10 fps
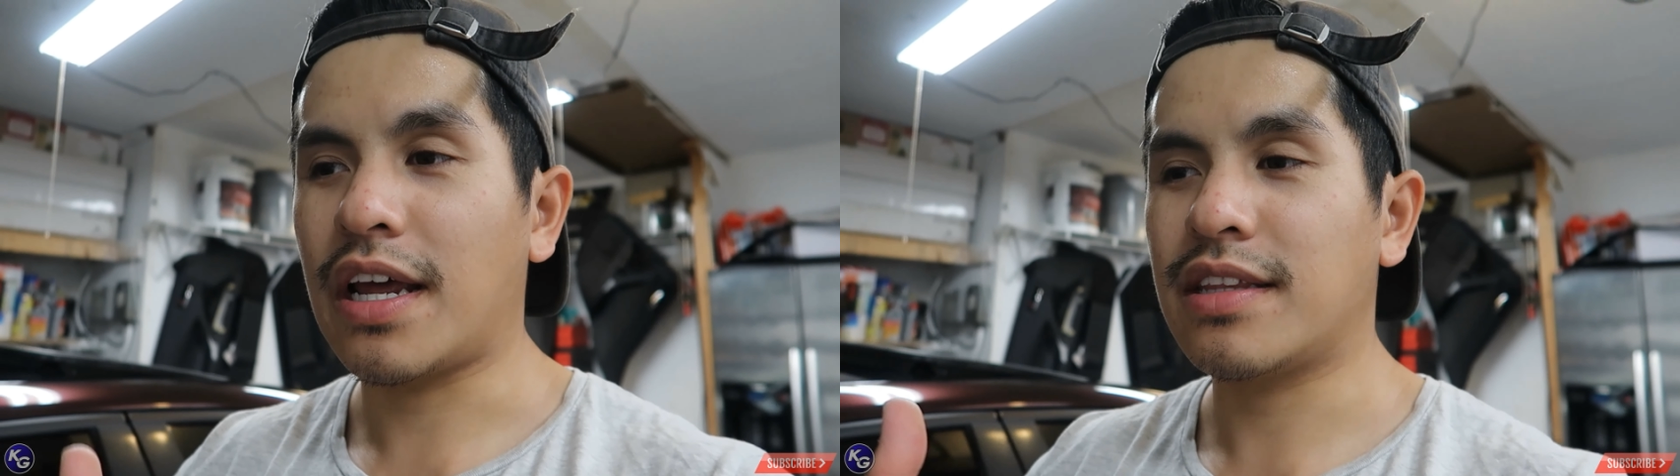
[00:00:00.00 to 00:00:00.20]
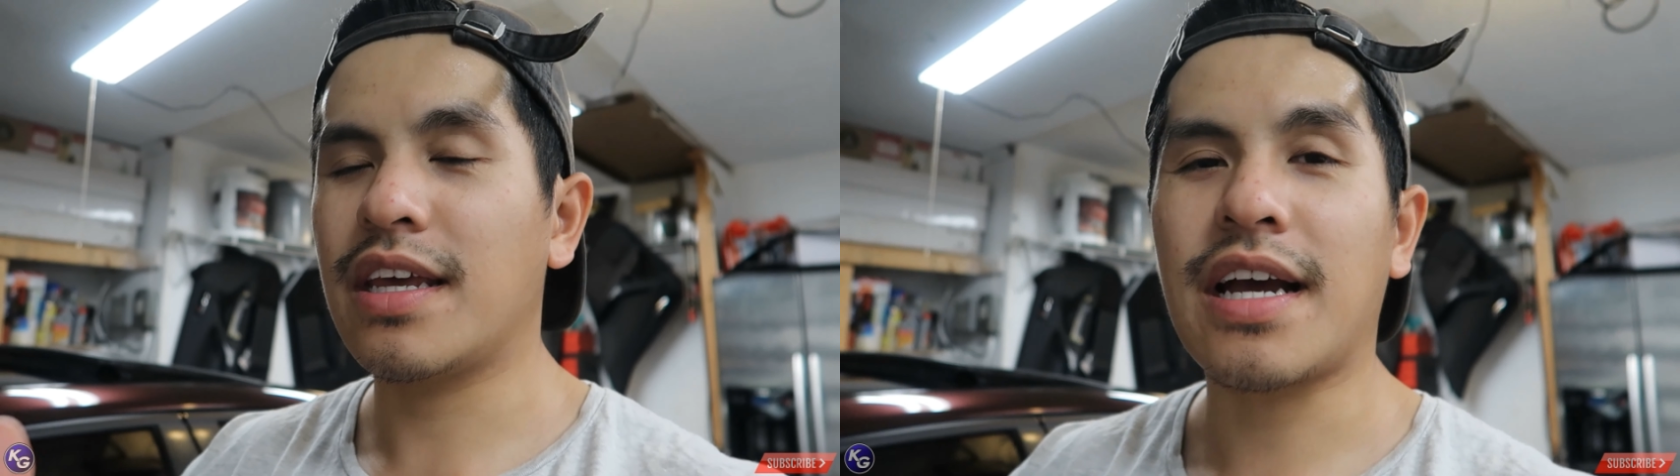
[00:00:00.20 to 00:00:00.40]

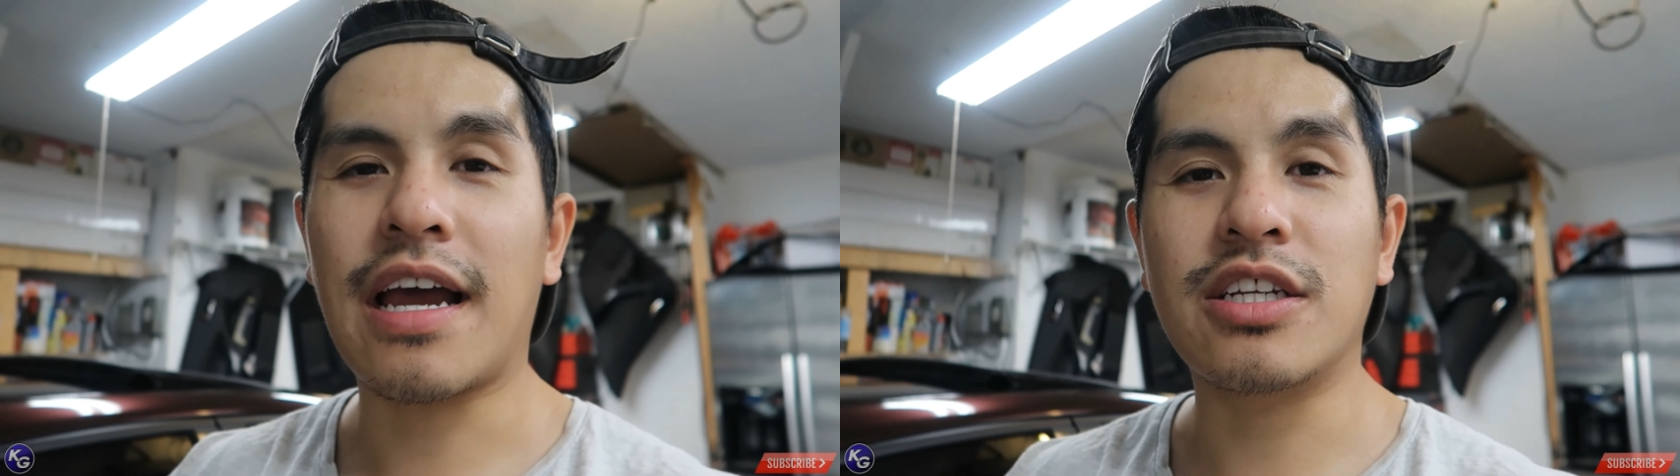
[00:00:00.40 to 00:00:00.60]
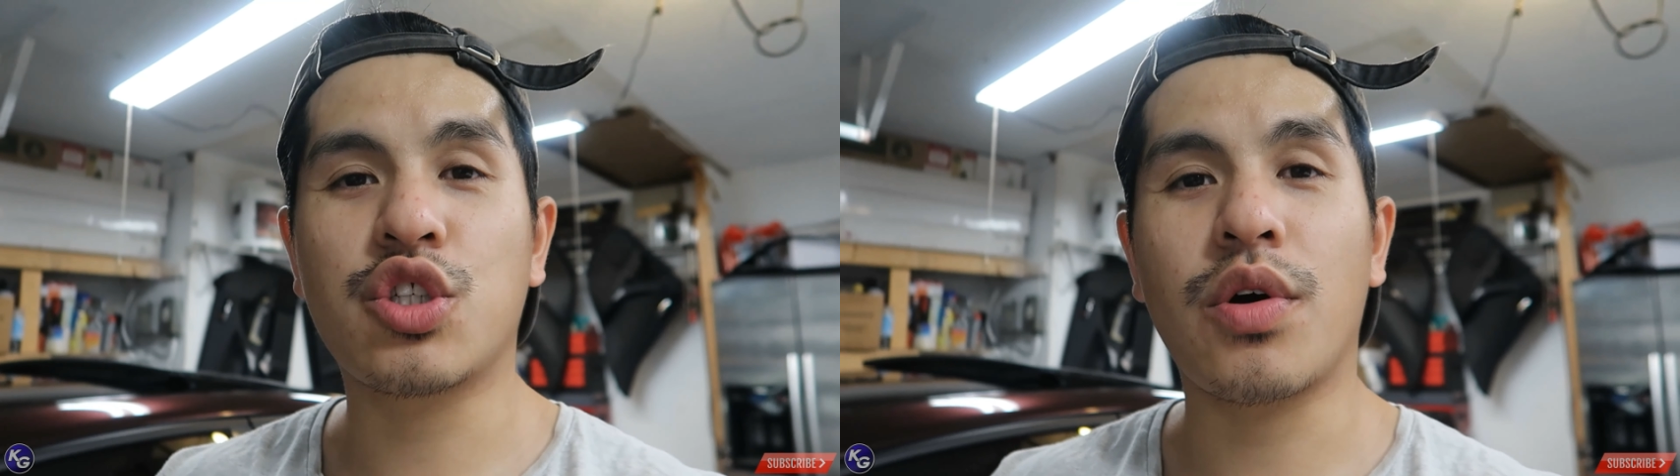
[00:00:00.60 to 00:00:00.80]
and I
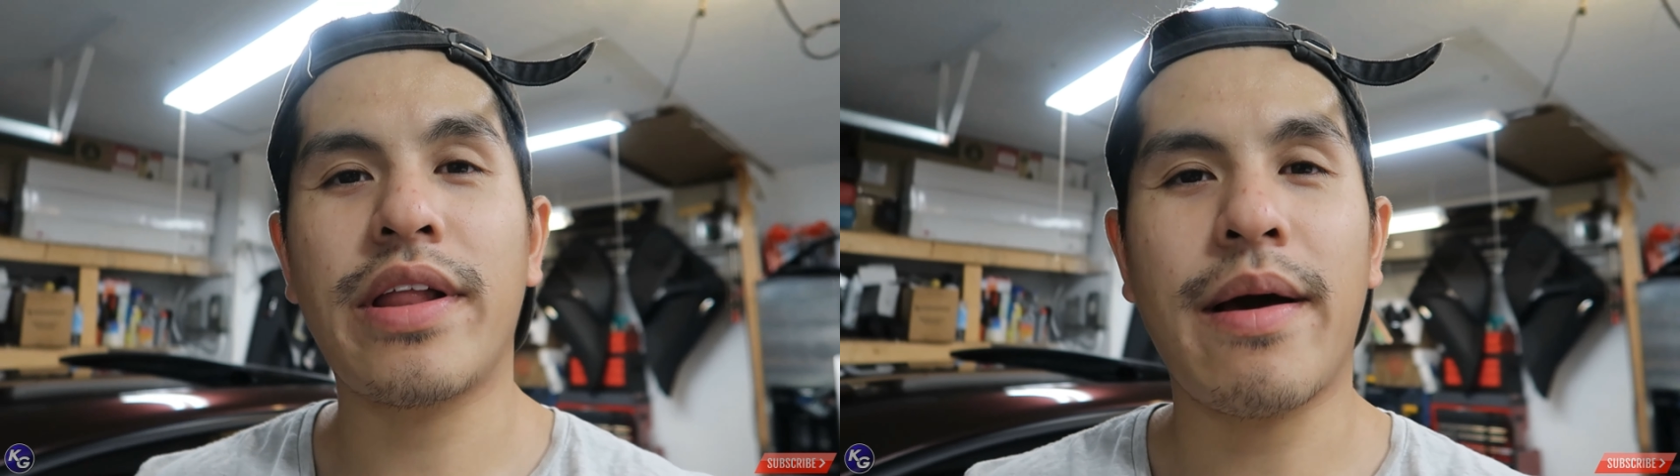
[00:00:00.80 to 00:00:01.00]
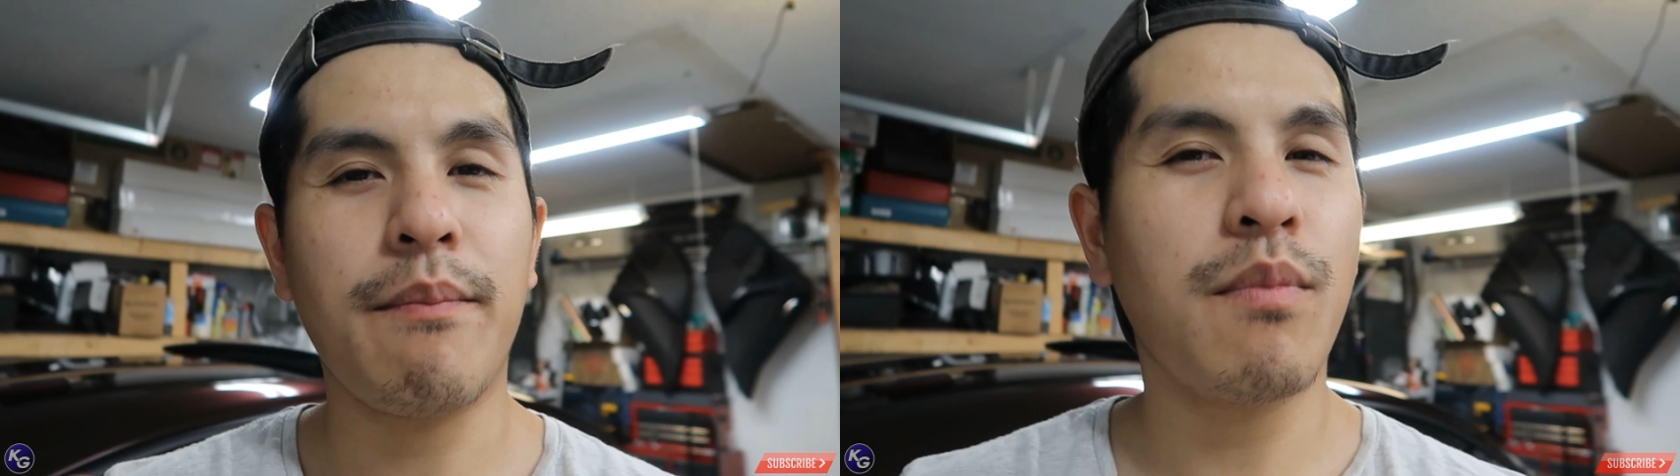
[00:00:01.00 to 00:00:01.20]
think I
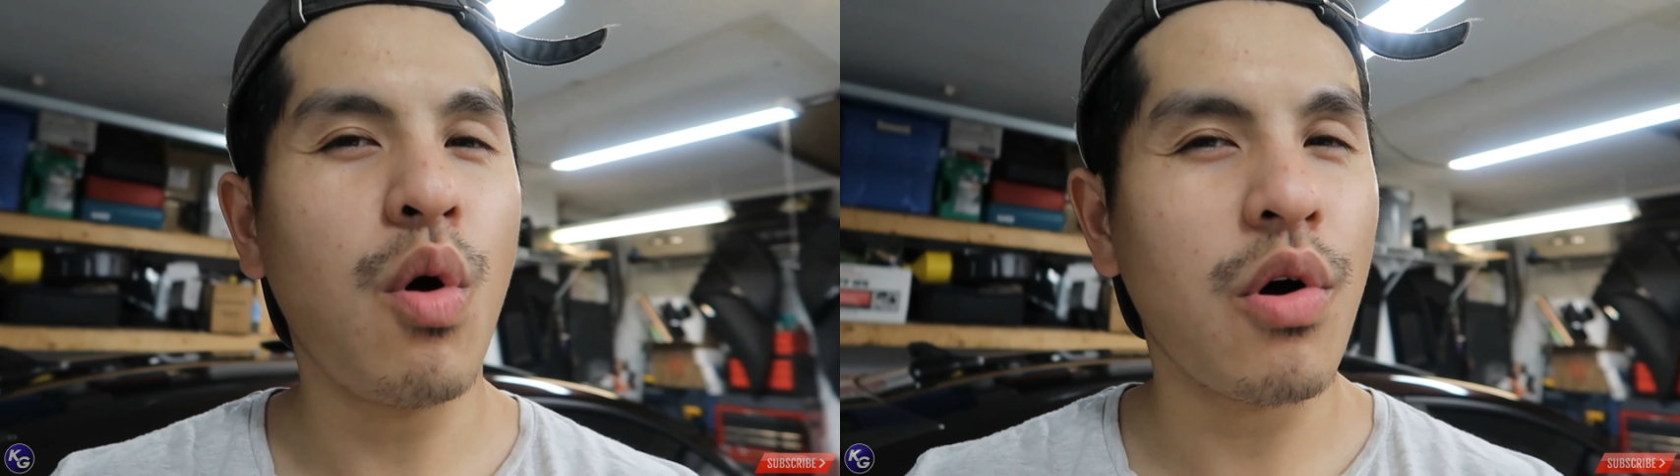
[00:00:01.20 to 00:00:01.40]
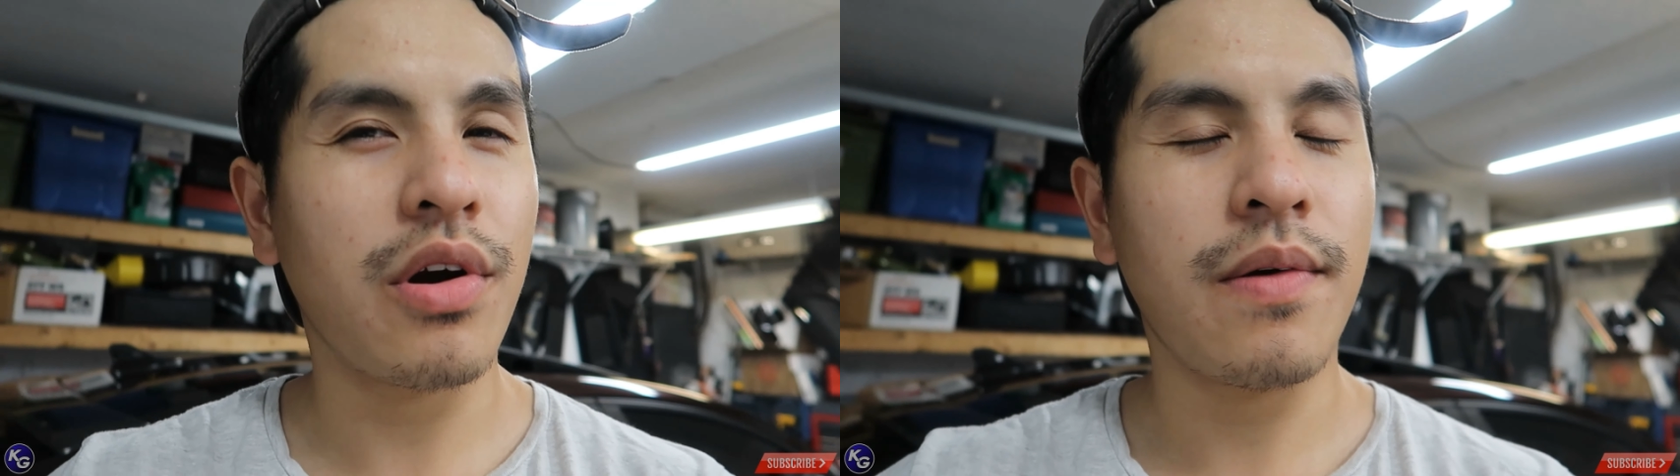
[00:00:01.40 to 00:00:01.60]
enjoy that
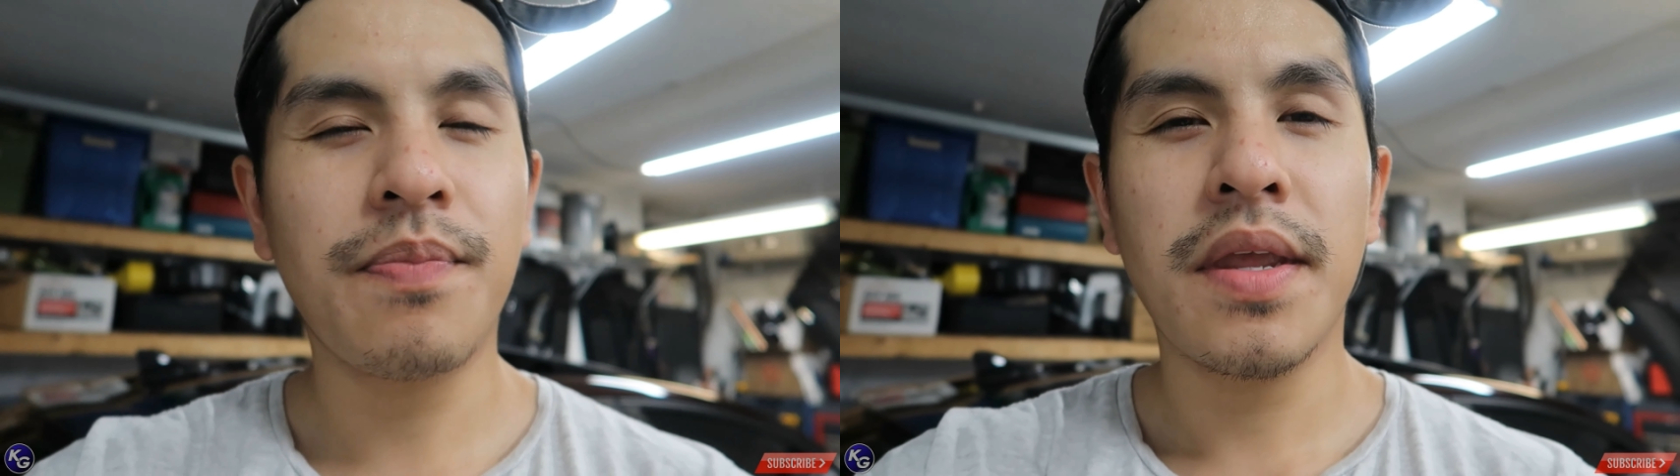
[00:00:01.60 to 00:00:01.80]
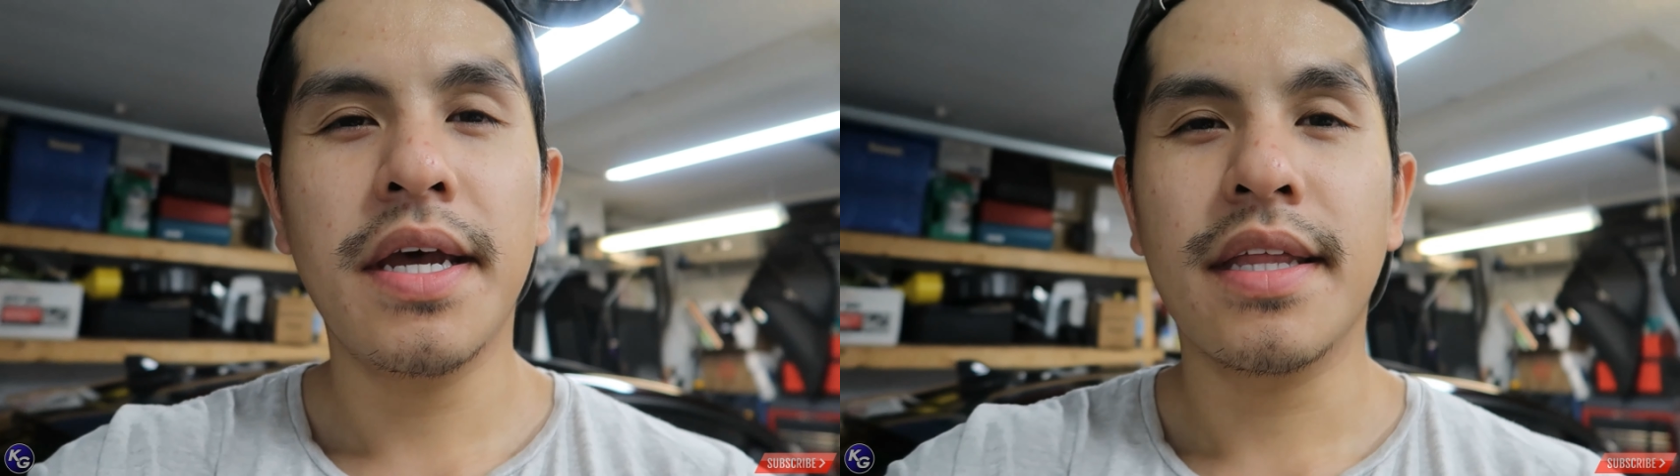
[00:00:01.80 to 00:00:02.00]
more